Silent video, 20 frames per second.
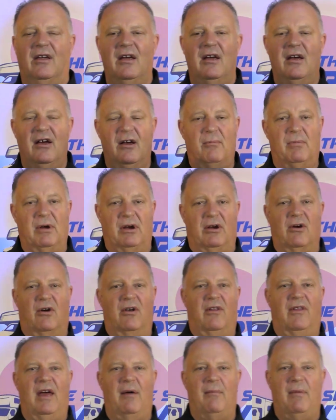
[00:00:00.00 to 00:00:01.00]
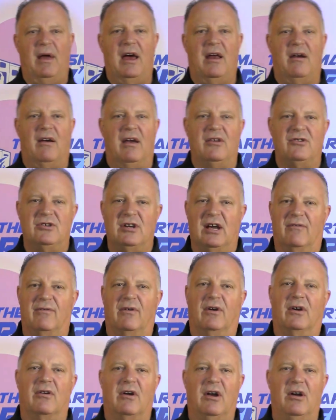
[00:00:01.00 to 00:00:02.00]
but go to that battery, check for
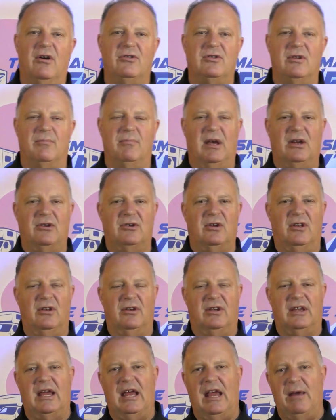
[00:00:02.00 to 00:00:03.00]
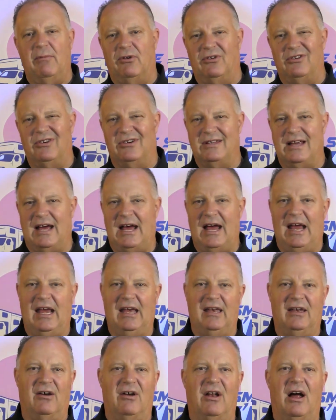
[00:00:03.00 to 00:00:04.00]
corrosion, make sure the cables are tight,
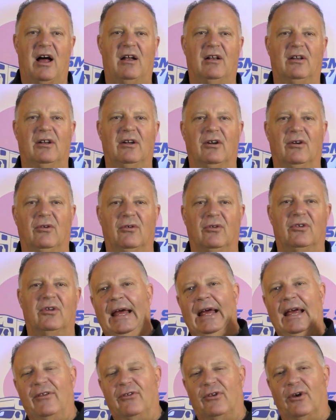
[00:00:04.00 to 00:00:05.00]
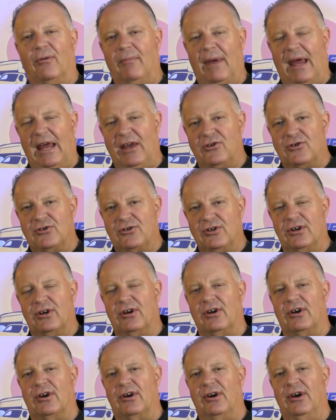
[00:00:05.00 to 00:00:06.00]
they're not loose. So make
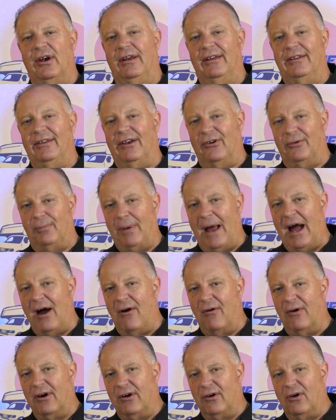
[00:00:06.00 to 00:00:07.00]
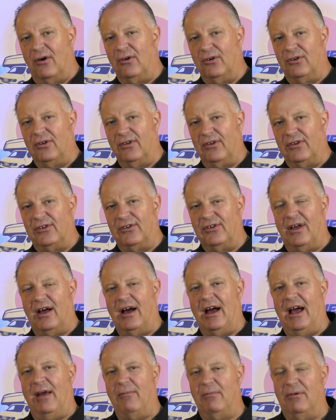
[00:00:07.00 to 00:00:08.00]
sure there's power going to the
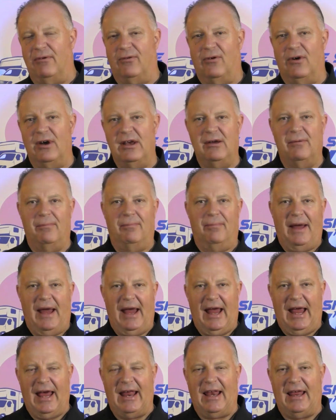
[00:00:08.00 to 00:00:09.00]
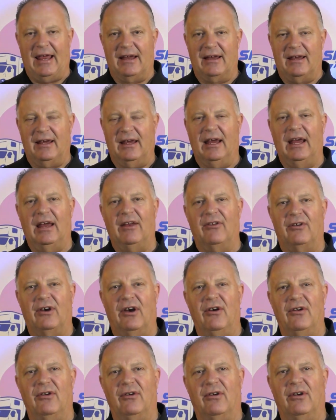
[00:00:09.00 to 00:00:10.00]
slide before you panic and
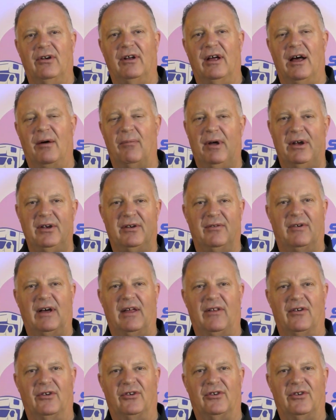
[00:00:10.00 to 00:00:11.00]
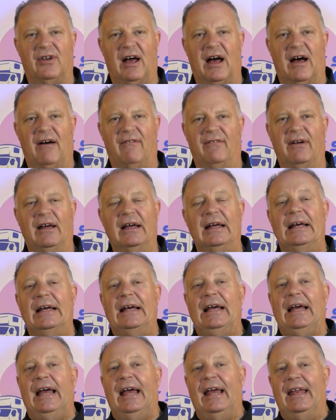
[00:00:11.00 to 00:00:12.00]
start doing a bunch of other stuff.
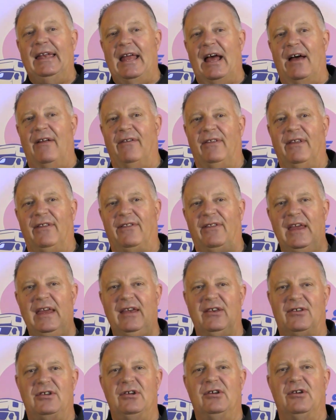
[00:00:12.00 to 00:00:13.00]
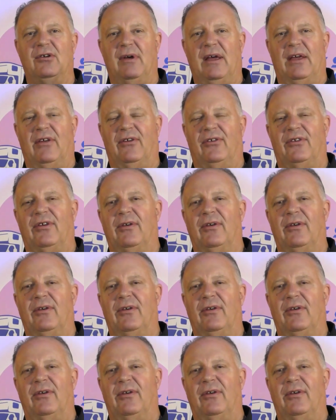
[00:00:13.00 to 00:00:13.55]
Now, the thing too is,